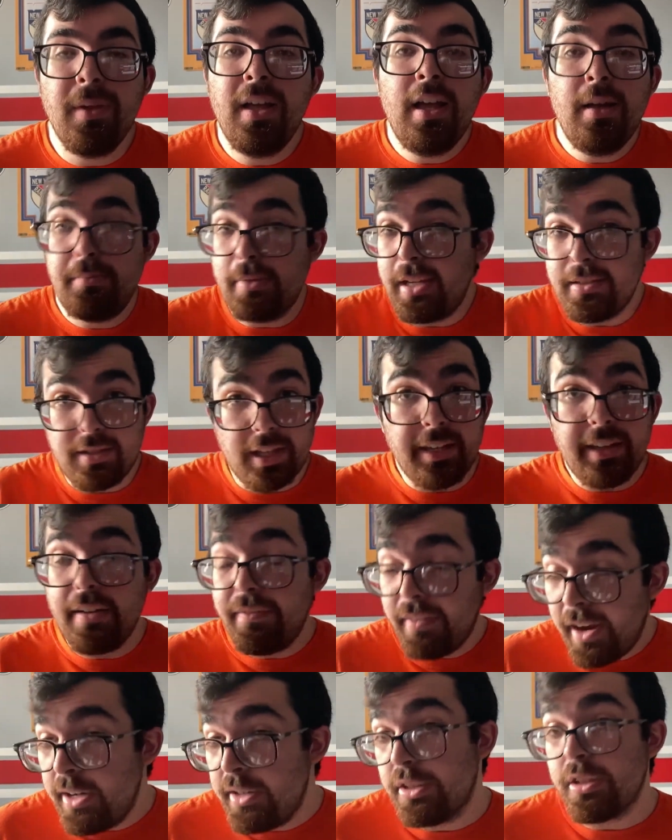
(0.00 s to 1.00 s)
I'm not saying the
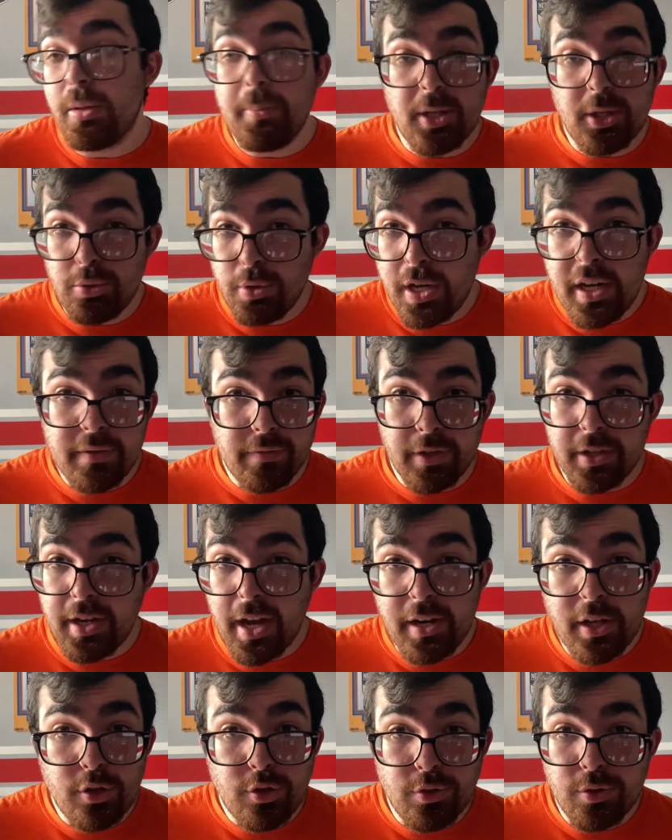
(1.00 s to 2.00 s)
Flyers are going to be trading for
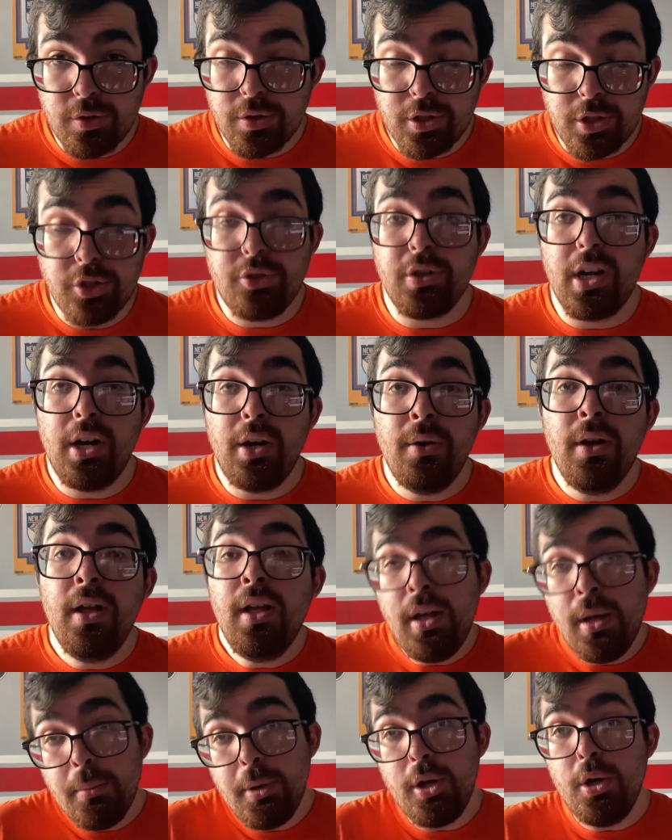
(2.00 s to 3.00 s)
Johnny Gaudreau,
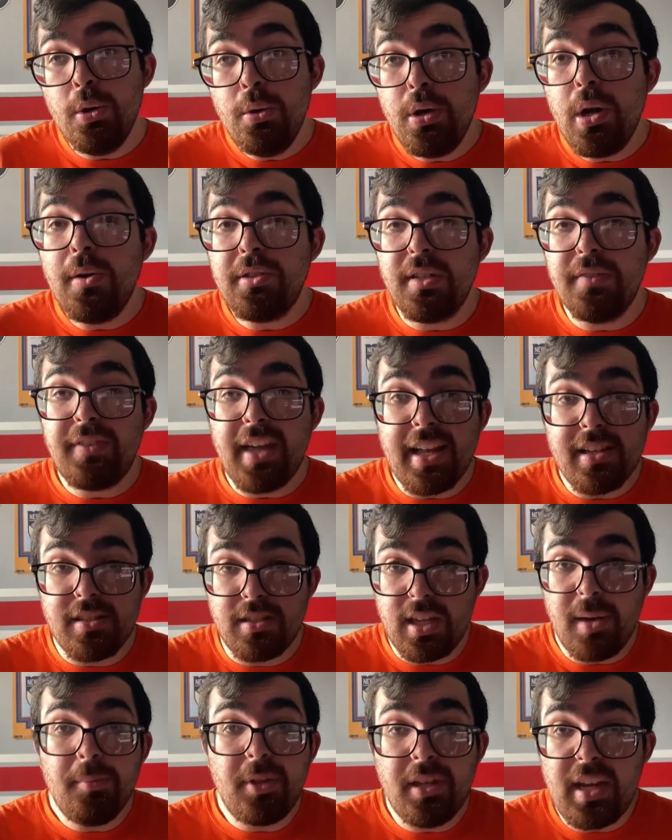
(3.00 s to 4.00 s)
but who knows if that's
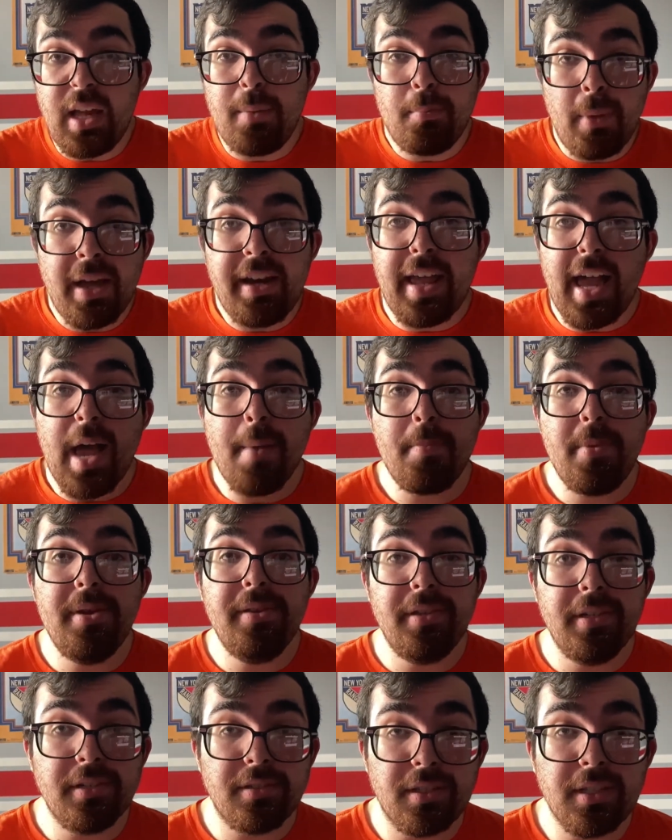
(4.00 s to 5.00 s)
something that might happen
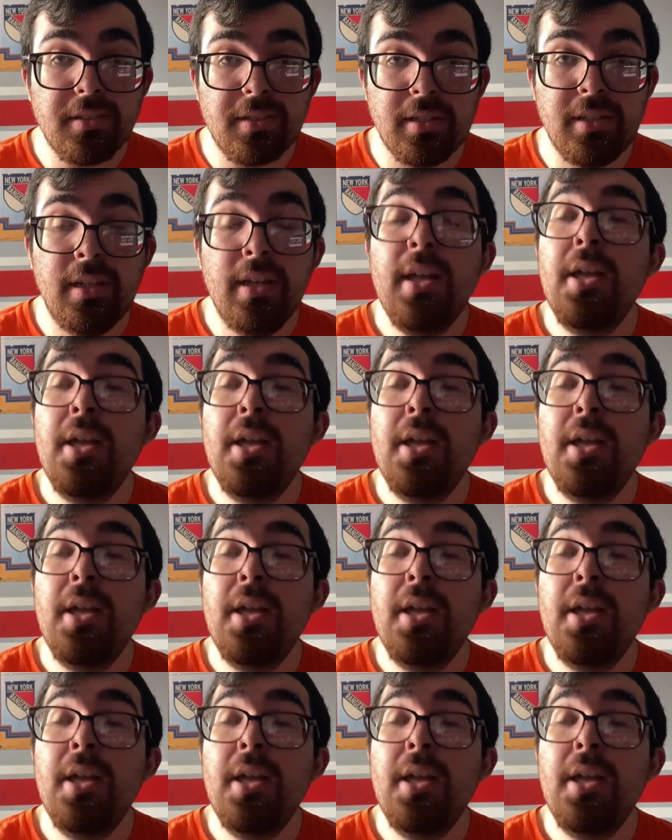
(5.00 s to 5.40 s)
this season.